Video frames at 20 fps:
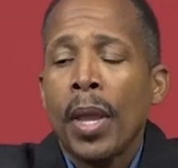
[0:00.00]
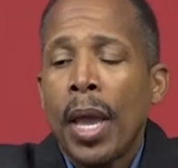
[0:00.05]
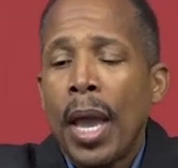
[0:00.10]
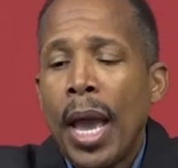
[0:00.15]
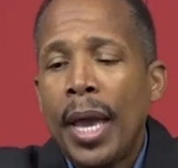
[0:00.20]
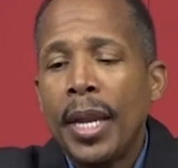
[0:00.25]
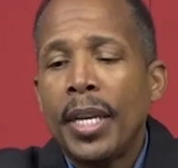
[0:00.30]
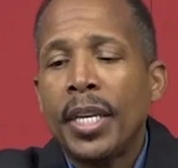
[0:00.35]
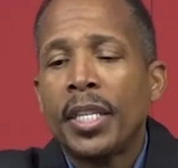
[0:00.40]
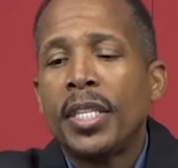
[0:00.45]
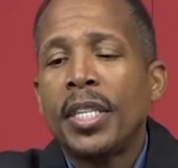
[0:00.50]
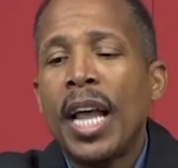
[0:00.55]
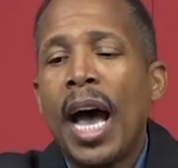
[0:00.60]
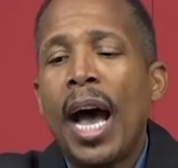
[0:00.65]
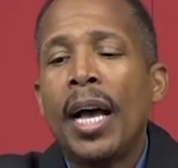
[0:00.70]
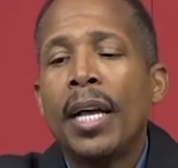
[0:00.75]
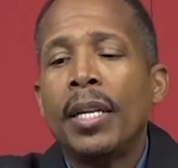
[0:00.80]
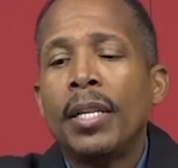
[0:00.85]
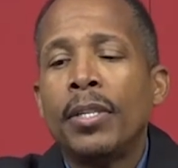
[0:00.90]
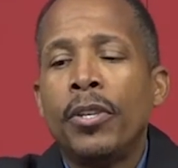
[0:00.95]
and is
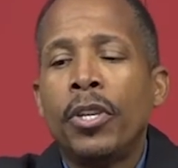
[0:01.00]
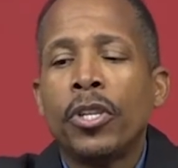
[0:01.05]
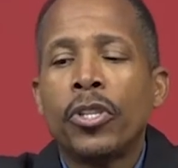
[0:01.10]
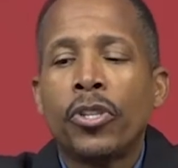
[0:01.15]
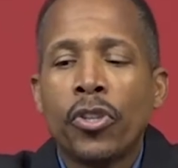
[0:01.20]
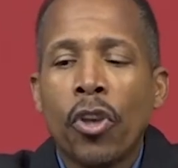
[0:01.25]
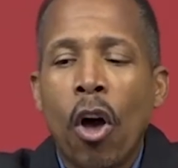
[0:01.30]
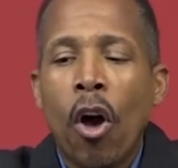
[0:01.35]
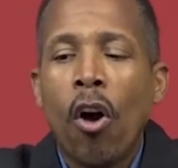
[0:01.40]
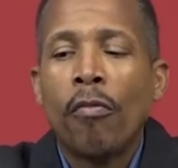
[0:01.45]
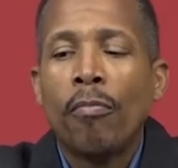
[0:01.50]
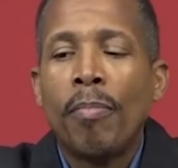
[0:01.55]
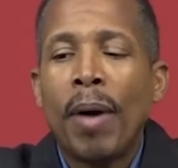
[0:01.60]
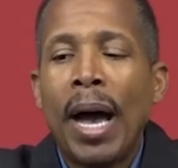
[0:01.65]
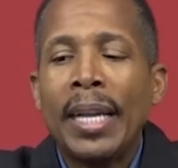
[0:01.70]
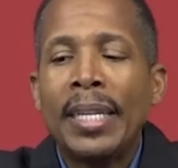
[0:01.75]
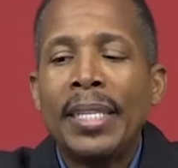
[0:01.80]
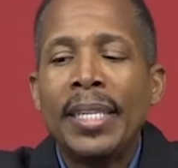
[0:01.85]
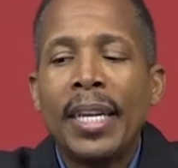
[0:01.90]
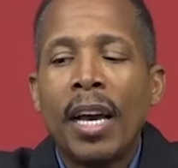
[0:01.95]
not dissolved
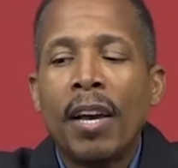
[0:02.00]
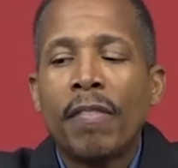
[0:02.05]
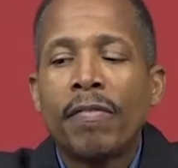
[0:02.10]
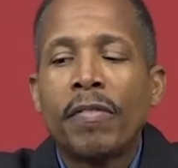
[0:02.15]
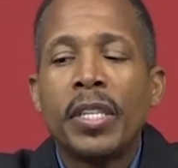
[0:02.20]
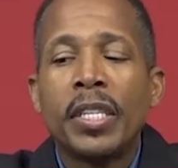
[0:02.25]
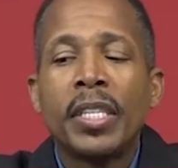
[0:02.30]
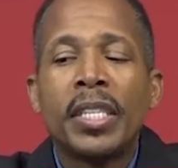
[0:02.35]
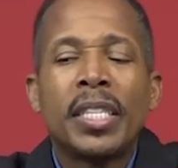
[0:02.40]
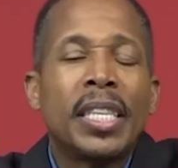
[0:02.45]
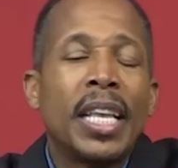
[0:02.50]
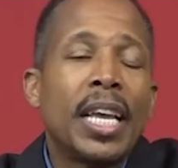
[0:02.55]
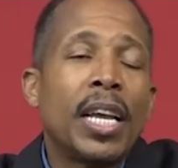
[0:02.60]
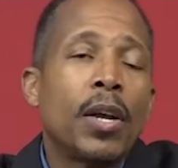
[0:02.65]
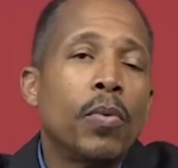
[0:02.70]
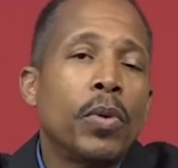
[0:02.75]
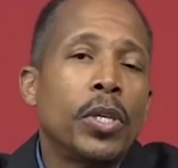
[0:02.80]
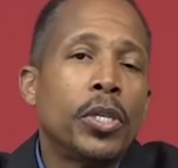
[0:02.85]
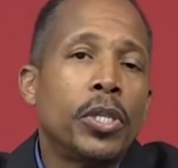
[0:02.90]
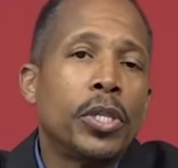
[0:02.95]
by death,
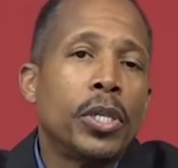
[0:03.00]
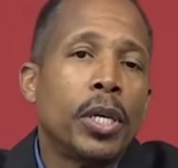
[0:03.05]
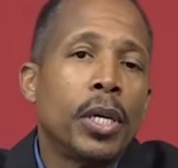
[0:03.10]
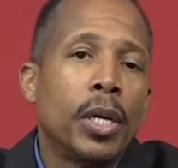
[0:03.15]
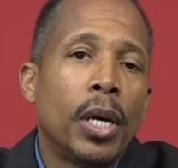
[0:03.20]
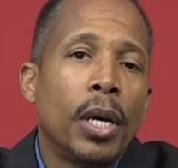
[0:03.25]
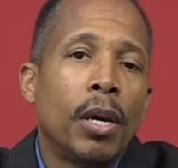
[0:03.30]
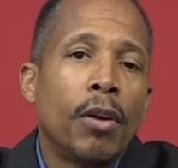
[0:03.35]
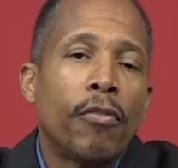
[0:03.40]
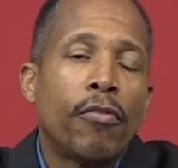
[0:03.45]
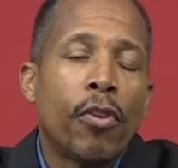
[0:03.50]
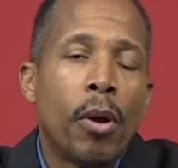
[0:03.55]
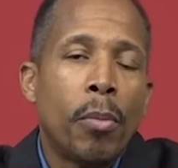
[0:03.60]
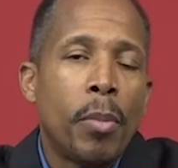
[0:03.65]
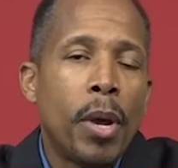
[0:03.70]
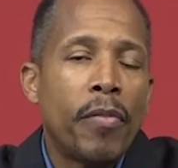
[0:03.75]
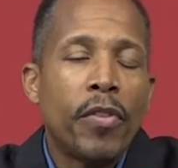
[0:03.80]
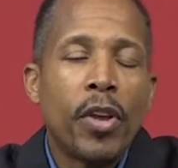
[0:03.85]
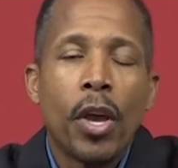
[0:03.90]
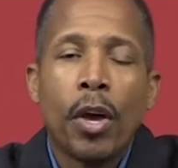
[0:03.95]
distinguished
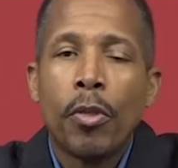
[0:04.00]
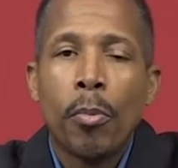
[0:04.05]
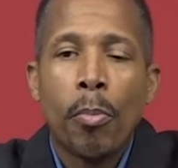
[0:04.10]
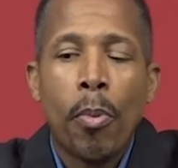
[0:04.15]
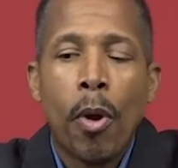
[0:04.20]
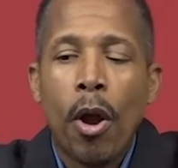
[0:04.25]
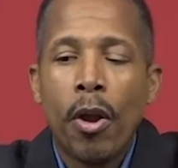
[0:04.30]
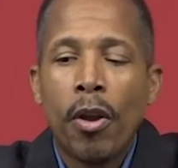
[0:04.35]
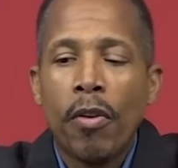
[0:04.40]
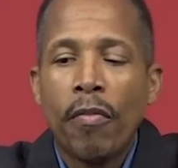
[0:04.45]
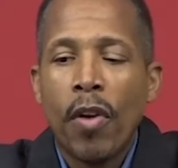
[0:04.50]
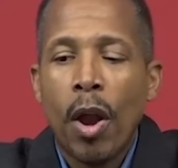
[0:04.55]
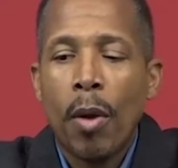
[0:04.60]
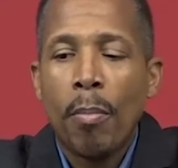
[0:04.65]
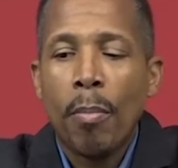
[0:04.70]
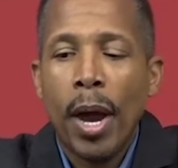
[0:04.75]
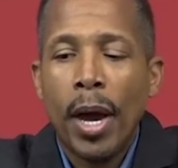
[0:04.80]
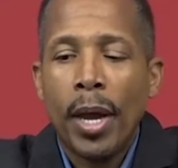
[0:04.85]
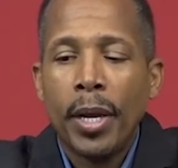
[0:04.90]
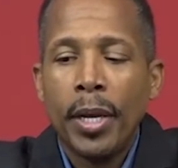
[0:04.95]
from every other part of our
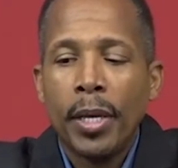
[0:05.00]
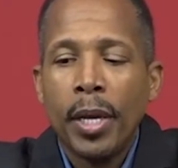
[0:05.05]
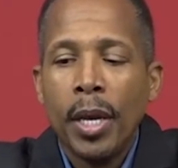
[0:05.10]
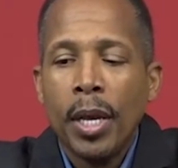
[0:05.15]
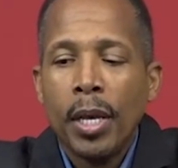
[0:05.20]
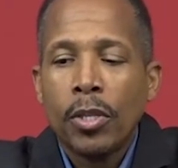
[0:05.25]
body.